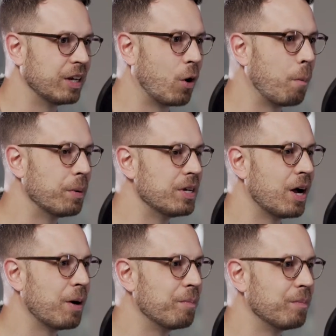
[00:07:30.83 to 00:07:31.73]
it opened
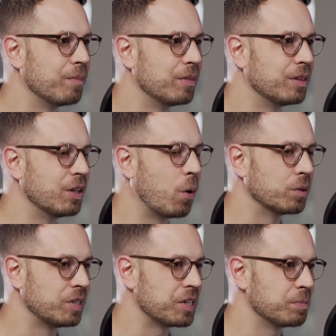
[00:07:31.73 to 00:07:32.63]
up the
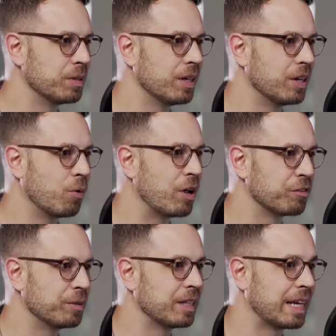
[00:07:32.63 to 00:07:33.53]
Old Testament in a way
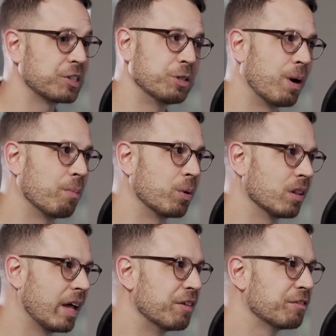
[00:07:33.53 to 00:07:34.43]
for me that actually brought more
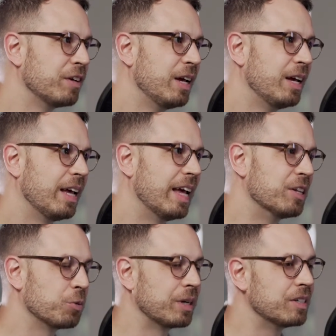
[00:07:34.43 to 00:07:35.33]
life.
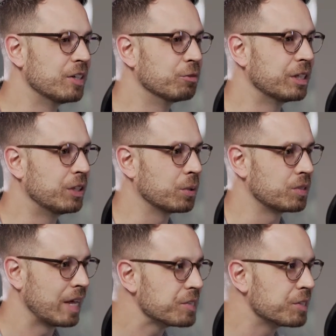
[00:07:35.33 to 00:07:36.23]
And so when I did read the
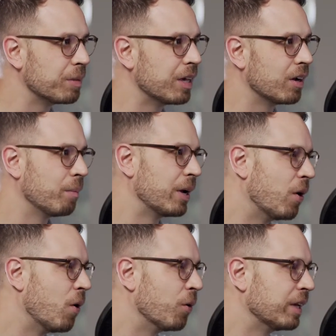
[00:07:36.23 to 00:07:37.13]
Old Testament on my
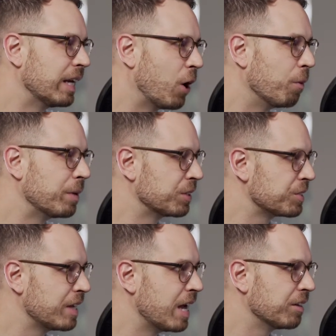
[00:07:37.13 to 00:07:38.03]
own, it helped me
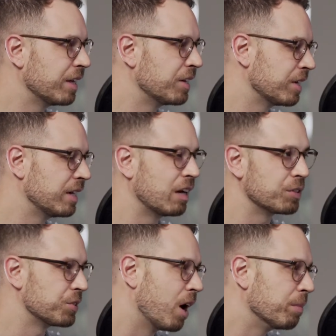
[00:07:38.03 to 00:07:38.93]
understand things I
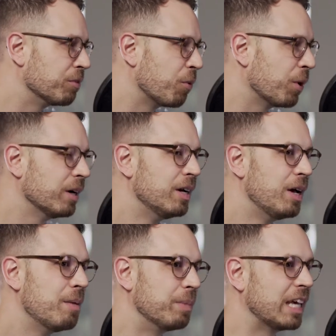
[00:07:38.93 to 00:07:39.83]
never saw before,
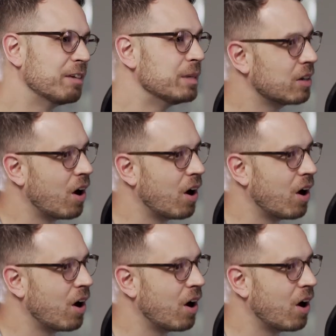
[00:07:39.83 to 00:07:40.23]
but gave me